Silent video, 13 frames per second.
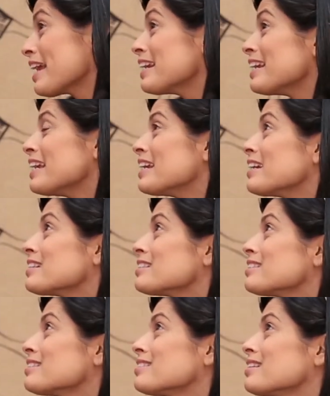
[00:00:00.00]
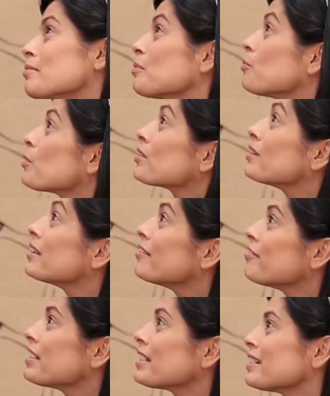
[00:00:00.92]
And in a and we're
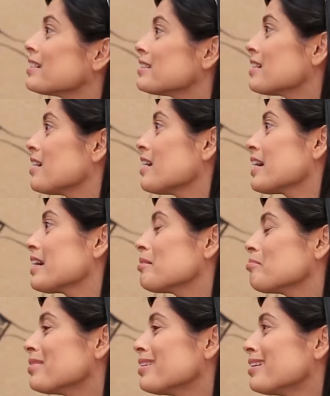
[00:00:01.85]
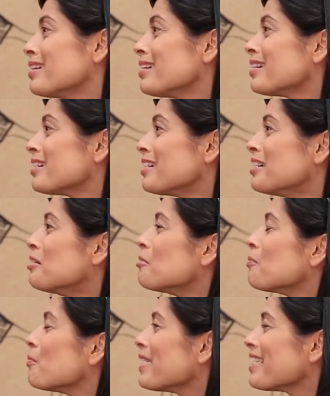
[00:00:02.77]
living in a time
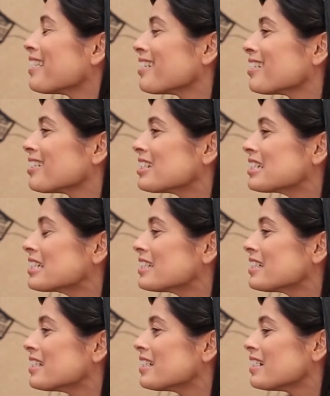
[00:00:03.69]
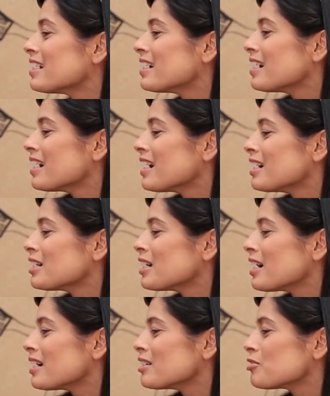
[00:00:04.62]
where
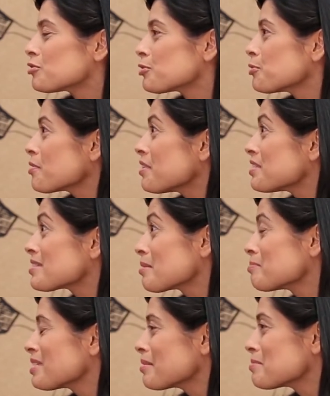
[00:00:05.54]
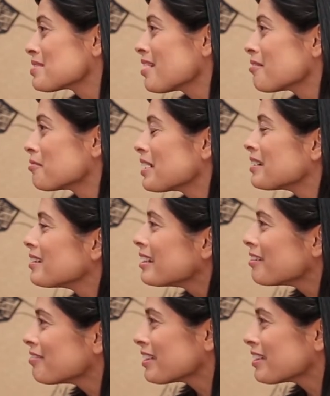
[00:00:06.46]
truth is sometimes not readily